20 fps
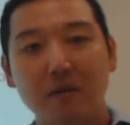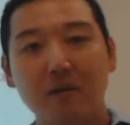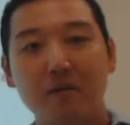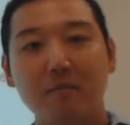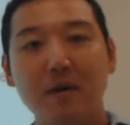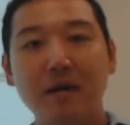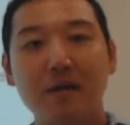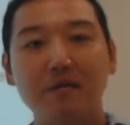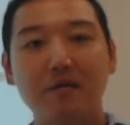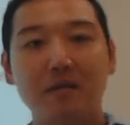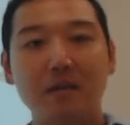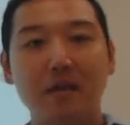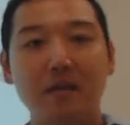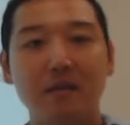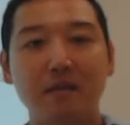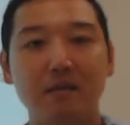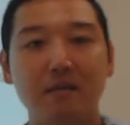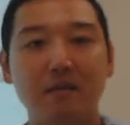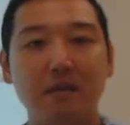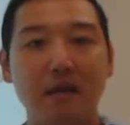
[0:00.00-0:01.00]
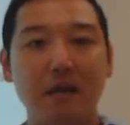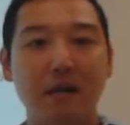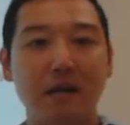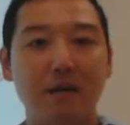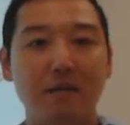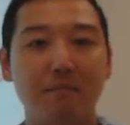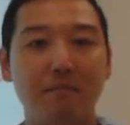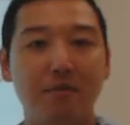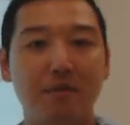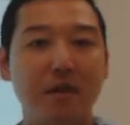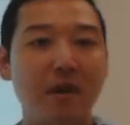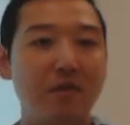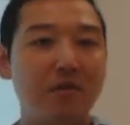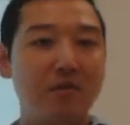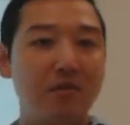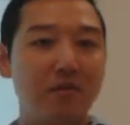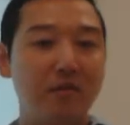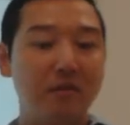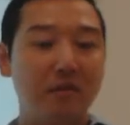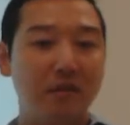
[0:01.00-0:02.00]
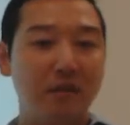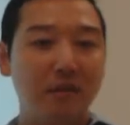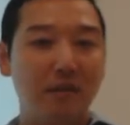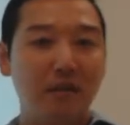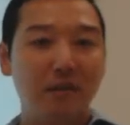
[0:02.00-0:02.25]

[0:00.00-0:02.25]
You might have studied the production